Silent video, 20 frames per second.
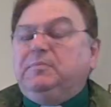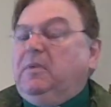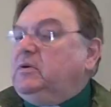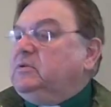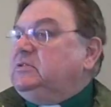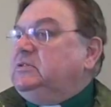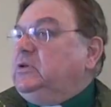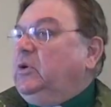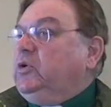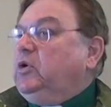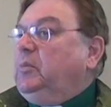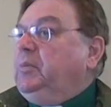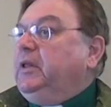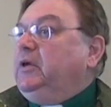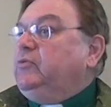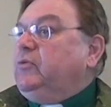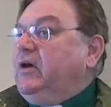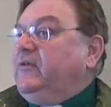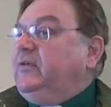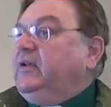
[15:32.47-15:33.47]
most notably
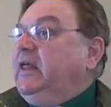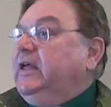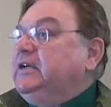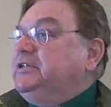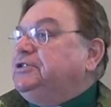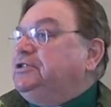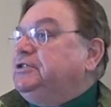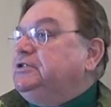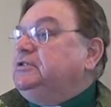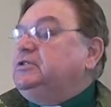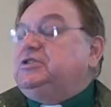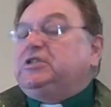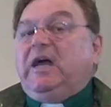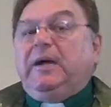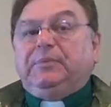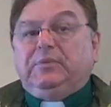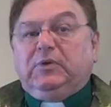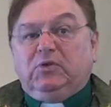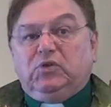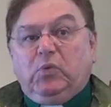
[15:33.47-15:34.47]
Revelation
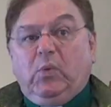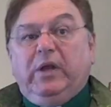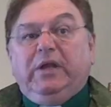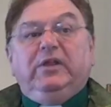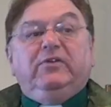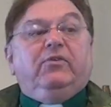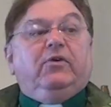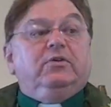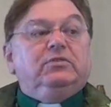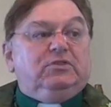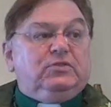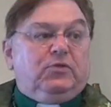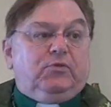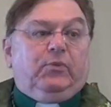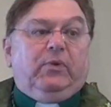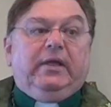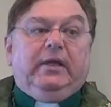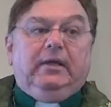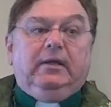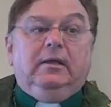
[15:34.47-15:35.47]
chapter 20, verse
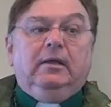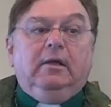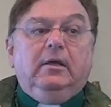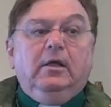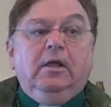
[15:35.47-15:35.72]
3,